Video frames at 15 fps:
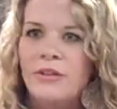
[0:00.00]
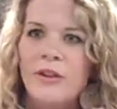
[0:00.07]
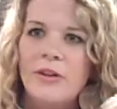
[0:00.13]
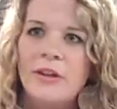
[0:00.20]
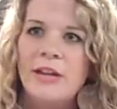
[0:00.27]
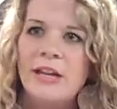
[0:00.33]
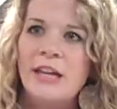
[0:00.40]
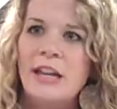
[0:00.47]

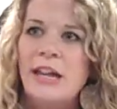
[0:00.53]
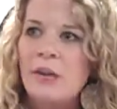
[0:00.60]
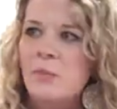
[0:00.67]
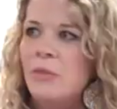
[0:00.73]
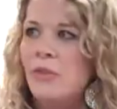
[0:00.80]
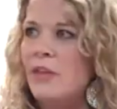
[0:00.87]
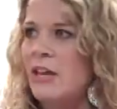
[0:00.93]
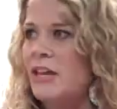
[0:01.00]
going again
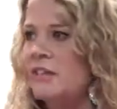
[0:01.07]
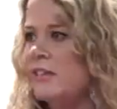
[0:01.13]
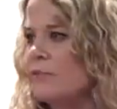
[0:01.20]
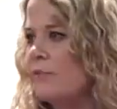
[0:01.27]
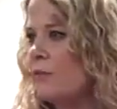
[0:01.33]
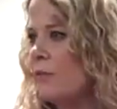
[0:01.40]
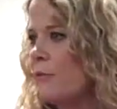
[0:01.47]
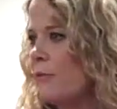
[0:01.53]
with the idea
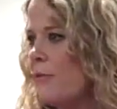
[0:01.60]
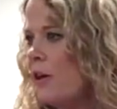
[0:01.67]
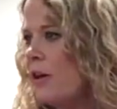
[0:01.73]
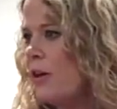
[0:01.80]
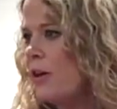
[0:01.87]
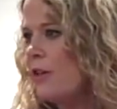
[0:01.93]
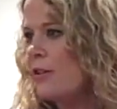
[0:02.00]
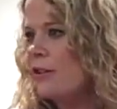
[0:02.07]
of the
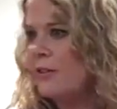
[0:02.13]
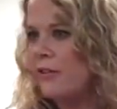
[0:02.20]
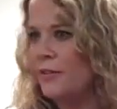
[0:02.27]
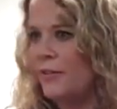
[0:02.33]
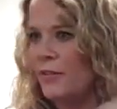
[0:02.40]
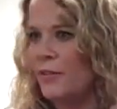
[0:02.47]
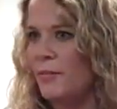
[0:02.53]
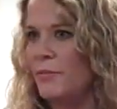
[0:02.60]
fall,
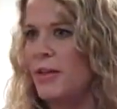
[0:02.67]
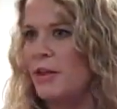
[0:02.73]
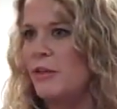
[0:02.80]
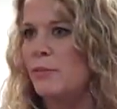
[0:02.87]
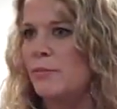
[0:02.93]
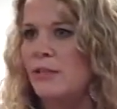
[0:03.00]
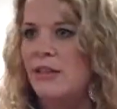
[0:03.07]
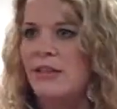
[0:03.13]
the
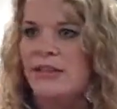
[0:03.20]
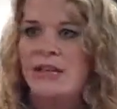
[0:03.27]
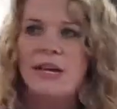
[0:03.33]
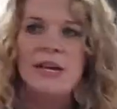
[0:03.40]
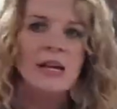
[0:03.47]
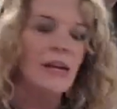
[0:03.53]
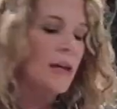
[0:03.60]
malleability,